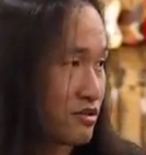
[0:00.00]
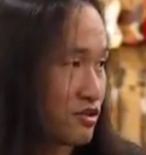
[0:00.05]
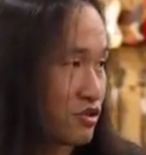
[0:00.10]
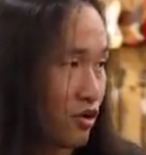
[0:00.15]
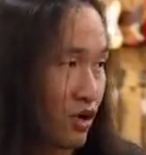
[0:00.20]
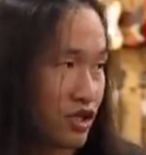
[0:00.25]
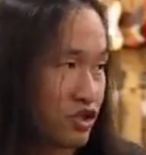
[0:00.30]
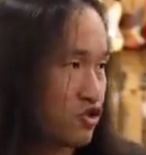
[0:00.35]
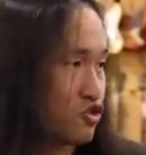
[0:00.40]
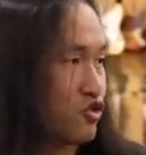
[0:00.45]

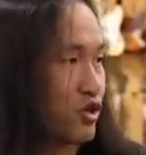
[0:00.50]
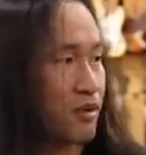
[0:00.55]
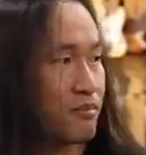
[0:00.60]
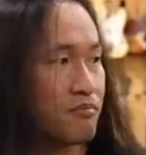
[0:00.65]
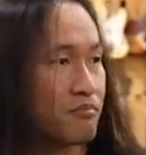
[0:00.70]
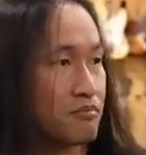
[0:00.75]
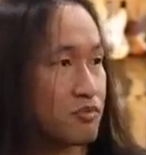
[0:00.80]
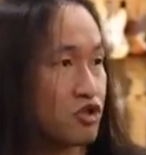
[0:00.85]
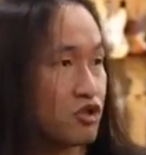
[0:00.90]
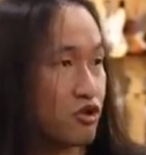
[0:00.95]
So I
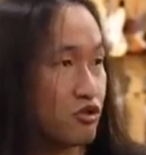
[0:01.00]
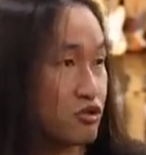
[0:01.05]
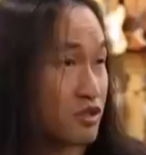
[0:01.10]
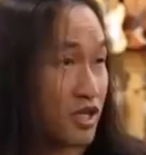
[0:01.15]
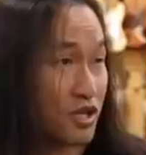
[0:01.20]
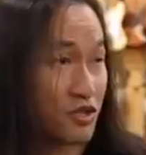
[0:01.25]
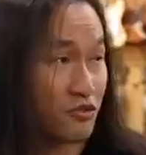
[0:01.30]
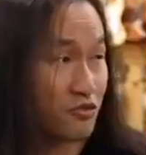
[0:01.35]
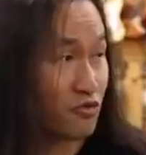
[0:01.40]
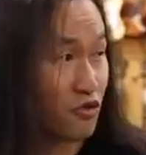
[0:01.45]
stream
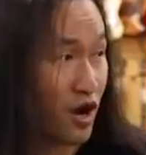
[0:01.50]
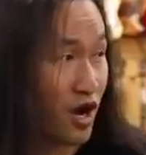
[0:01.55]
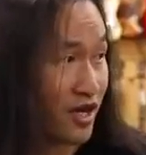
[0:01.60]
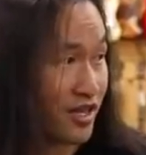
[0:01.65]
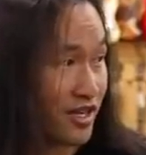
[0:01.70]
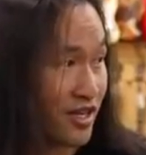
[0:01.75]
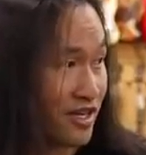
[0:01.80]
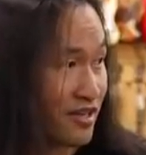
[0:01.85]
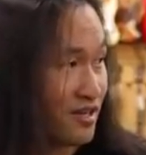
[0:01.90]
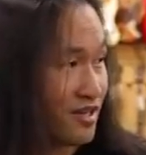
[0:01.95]
Tuesday to
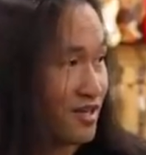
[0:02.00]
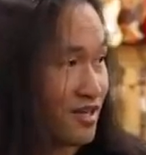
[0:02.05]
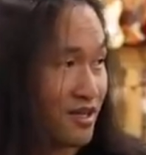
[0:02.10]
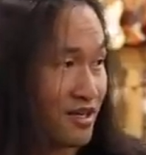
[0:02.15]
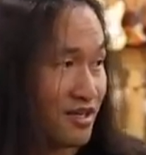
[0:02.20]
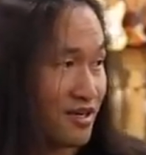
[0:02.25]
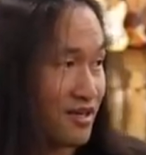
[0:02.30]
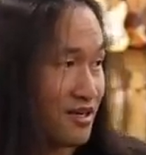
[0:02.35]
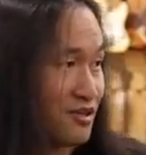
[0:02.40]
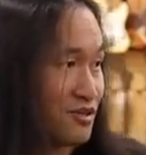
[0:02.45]
Friday,
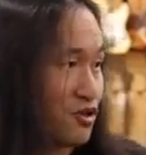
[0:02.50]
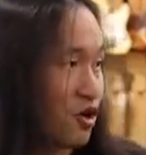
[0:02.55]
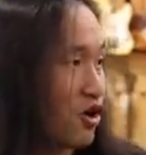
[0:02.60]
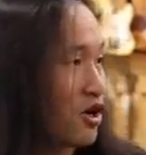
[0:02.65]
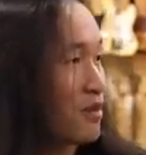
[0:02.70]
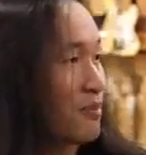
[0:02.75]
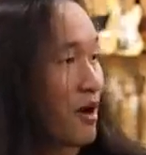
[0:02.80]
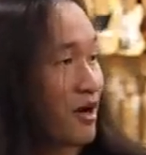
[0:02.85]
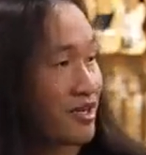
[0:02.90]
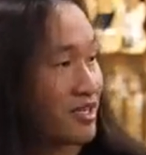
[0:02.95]

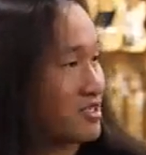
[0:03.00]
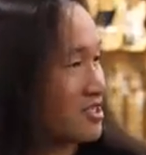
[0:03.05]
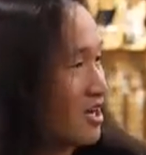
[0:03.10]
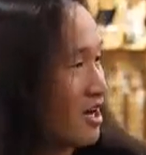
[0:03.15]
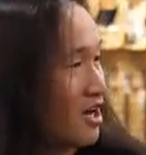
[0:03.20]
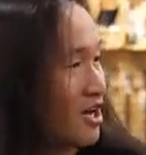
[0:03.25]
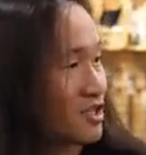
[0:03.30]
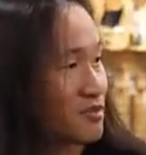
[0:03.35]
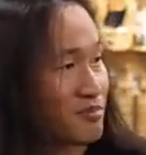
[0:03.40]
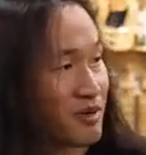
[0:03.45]
talking about
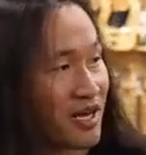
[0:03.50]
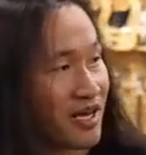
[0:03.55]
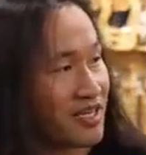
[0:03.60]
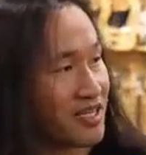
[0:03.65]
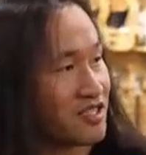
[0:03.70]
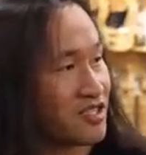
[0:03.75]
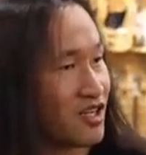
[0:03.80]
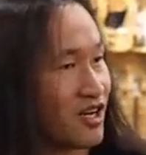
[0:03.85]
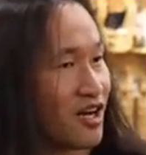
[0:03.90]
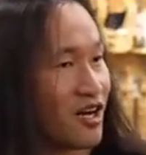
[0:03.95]
guitars, playing
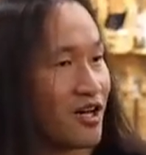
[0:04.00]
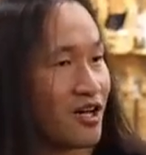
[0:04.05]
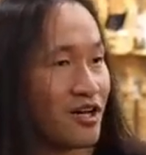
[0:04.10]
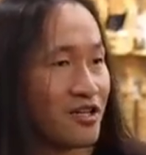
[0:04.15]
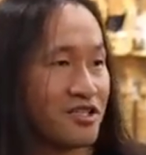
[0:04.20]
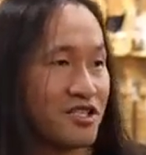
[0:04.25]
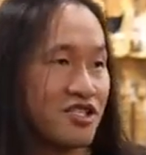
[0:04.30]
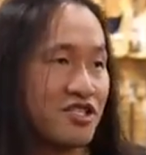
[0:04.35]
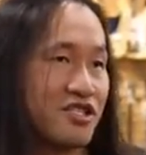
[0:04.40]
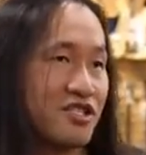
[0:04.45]

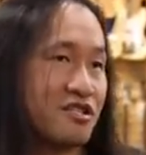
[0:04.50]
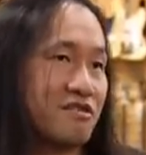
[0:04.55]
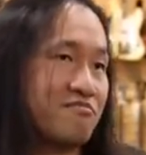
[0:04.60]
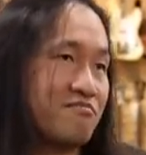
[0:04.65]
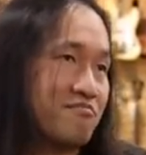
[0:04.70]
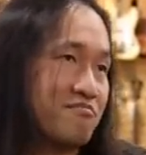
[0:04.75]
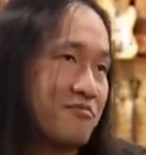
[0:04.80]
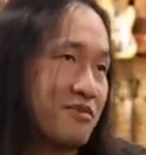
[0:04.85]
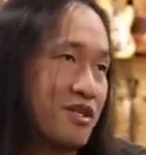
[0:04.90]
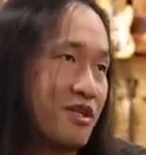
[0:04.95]
guitar, teaching
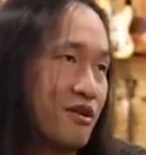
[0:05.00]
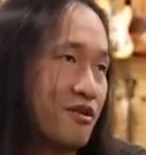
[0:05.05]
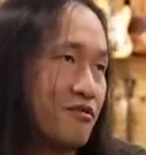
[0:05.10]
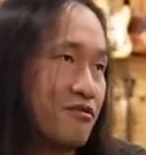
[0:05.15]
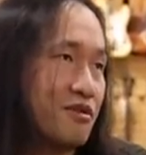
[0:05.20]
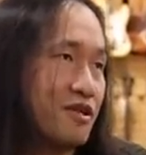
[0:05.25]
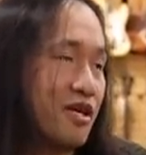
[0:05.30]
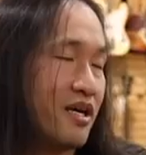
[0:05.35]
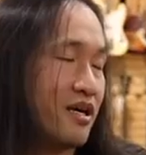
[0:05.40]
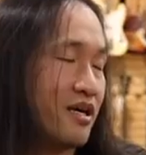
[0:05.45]
you
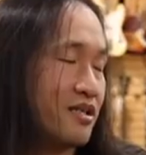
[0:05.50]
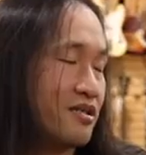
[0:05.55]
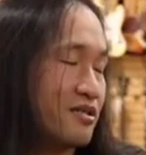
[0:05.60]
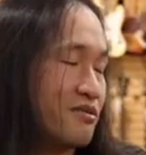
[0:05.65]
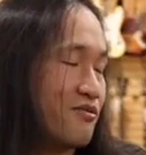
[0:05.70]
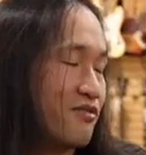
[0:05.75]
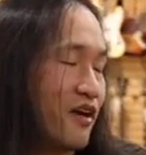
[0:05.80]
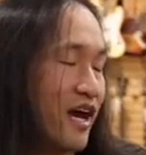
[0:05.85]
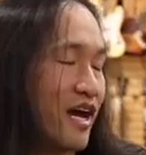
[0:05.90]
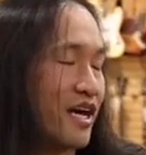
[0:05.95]
know
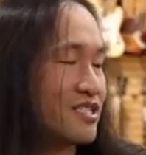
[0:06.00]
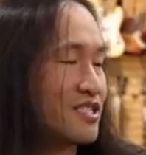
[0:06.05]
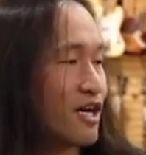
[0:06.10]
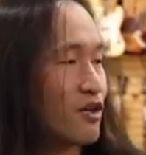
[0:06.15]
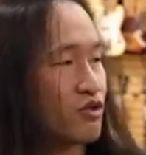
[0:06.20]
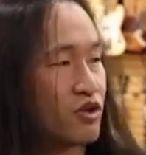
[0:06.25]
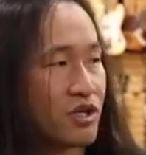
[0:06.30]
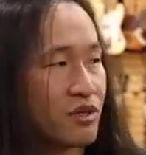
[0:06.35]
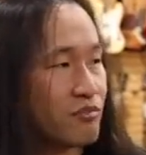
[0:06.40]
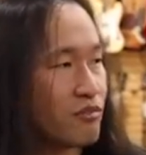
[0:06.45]
kids, fans
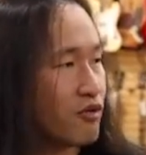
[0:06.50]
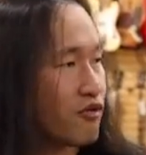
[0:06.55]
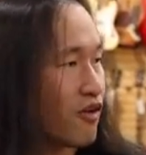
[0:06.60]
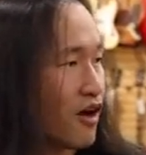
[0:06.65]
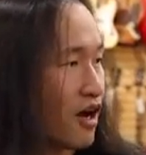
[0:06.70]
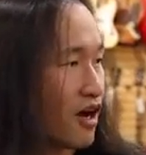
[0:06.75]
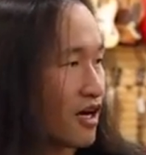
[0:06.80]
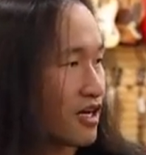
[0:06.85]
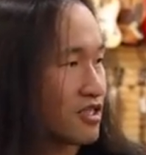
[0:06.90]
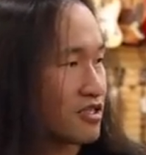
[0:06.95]
how to
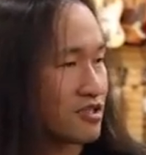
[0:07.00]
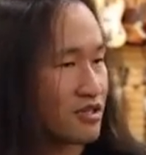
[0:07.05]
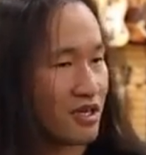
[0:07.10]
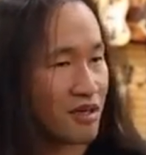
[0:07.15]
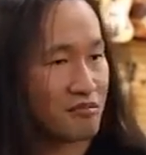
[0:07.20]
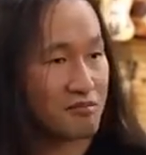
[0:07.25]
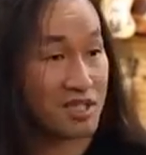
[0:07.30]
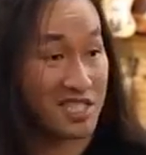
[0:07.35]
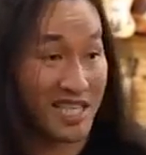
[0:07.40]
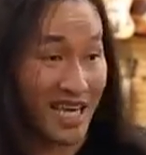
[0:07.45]
improvise,
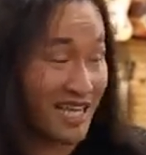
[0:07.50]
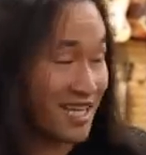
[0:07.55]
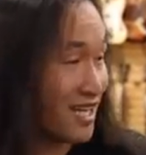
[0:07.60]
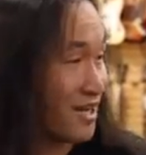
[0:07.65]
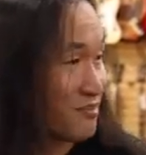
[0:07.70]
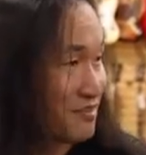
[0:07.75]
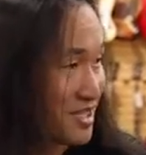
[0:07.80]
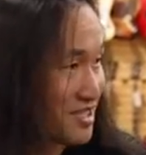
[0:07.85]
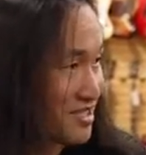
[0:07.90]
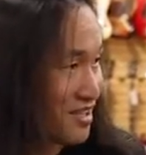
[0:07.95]
um, setting
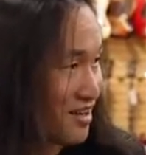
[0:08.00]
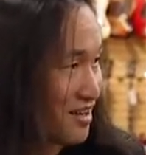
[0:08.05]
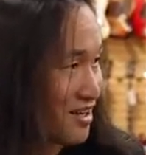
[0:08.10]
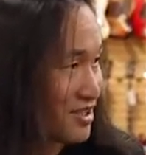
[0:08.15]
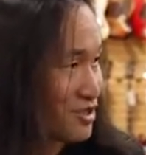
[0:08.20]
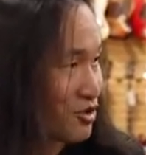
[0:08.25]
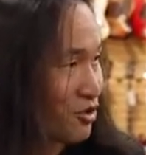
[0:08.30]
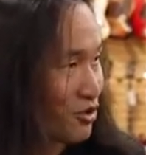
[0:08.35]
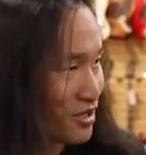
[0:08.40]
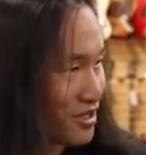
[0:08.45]
up
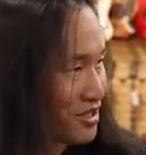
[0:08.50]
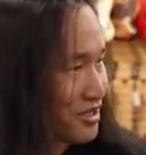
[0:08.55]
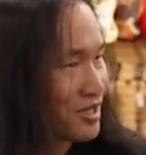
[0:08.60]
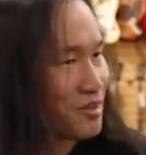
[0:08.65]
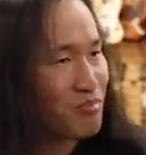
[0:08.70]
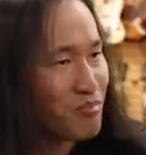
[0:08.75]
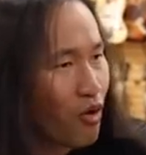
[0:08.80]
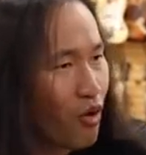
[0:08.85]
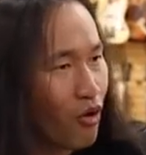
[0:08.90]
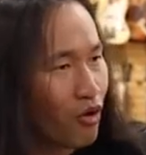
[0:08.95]
guitars, all the
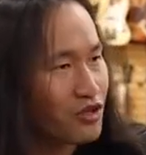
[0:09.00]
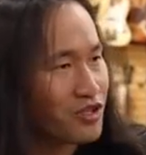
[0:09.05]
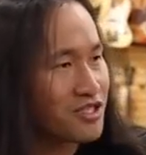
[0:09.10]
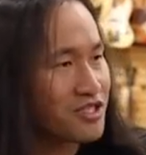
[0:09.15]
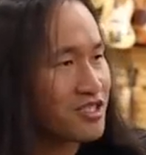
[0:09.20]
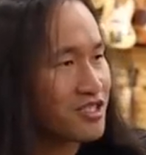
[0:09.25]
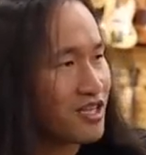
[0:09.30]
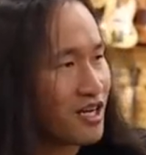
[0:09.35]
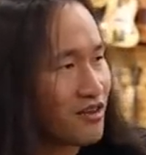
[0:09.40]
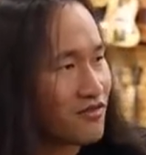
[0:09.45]

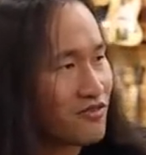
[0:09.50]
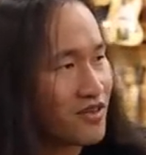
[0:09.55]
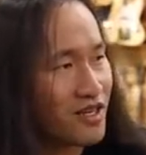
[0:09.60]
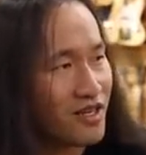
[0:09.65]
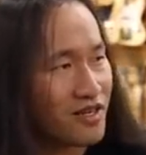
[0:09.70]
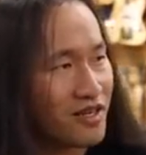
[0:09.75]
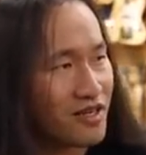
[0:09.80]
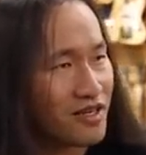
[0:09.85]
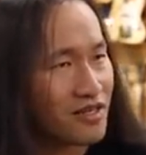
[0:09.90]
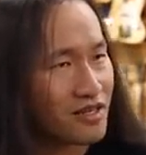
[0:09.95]
important stuff
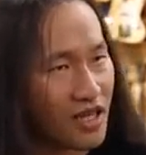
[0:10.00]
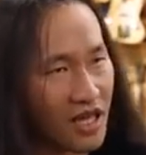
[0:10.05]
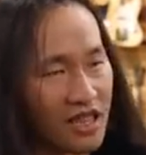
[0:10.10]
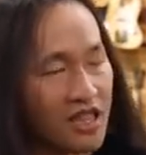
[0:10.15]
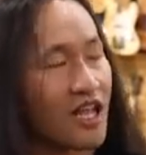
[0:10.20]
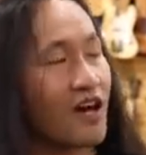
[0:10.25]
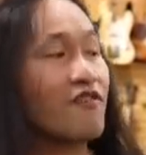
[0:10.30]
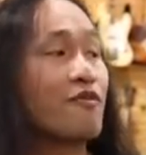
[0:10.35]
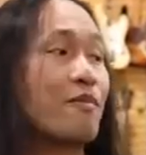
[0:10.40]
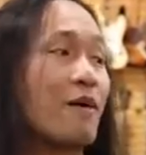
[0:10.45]
that I
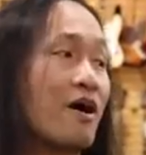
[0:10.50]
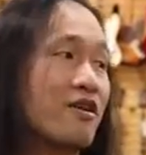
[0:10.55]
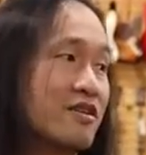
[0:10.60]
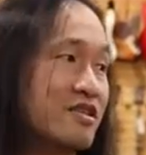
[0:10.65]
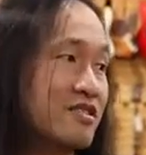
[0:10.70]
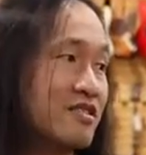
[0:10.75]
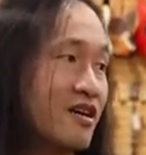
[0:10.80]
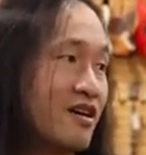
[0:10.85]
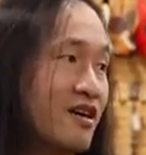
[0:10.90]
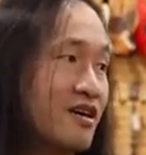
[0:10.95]
love about
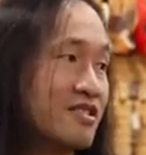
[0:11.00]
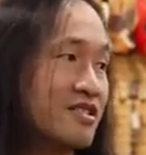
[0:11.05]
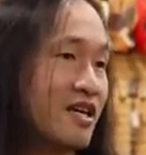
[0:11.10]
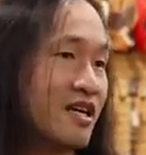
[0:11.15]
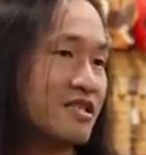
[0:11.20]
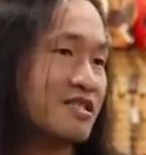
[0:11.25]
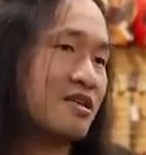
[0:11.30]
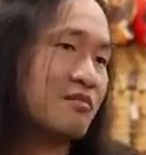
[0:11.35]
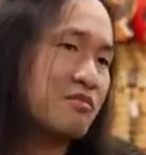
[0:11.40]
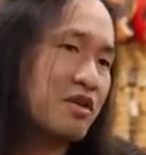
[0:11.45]
guitars
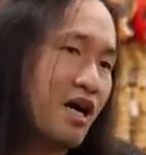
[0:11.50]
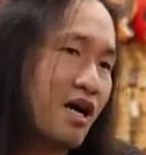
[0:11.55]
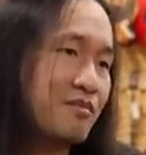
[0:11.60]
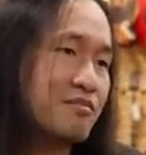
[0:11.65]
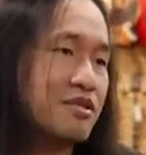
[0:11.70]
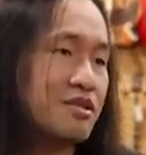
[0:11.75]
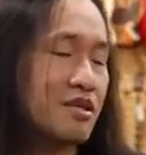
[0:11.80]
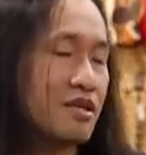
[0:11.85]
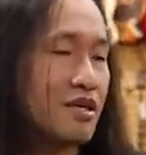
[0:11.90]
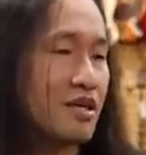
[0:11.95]
that
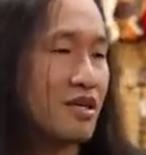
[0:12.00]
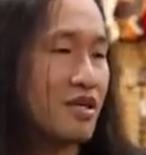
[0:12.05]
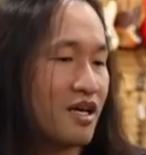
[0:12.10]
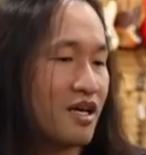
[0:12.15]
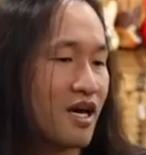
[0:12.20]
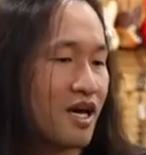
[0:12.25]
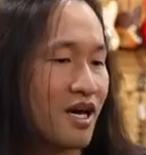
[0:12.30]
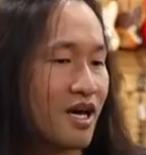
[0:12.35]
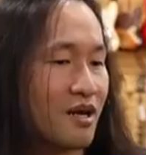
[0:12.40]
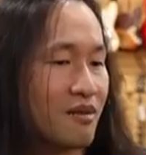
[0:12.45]
sometimes,
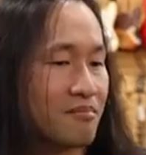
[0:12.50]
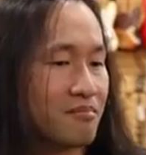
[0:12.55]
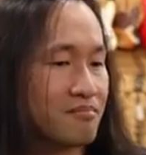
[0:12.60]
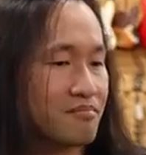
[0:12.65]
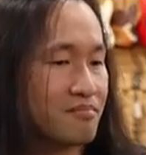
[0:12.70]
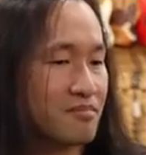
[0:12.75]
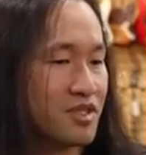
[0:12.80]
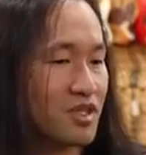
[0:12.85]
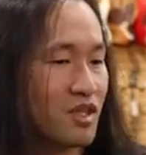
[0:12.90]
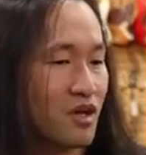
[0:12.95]
um,
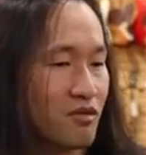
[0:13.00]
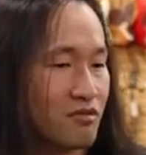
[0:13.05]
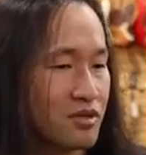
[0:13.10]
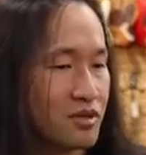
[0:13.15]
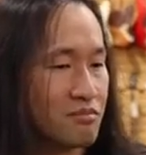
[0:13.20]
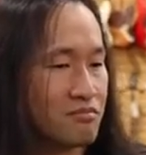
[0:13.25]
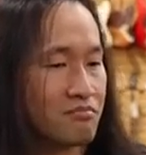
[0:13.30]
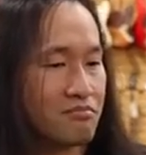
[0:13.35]
you know,